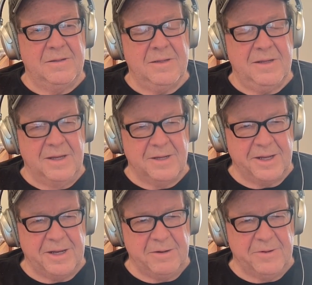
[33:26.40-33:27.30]
killing
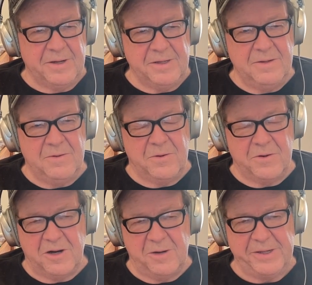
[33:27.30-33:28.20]
anyone or
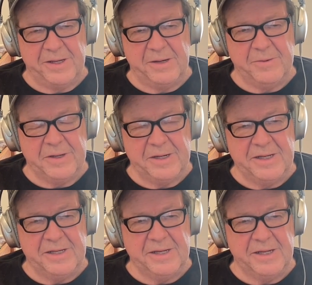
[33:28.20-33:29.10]
harming anyone,
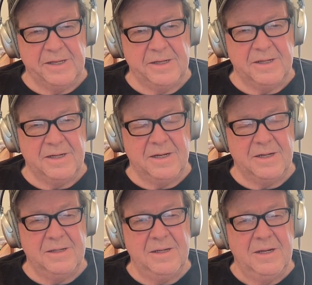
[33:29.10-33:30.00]
and then
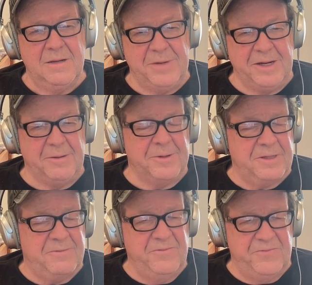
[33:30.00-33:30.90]
being able
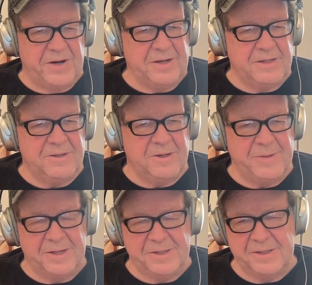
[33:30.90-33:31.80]
to finally clear them
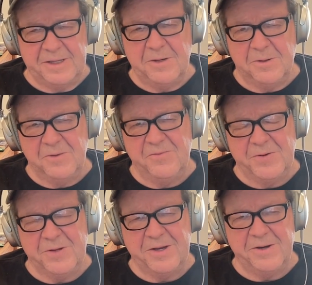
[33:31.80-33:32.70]
out and then hold the
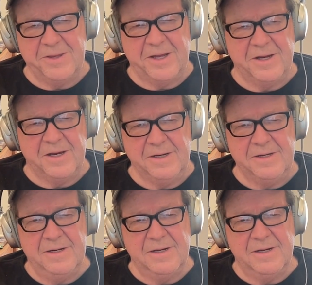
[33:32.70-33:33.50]
vote later that night.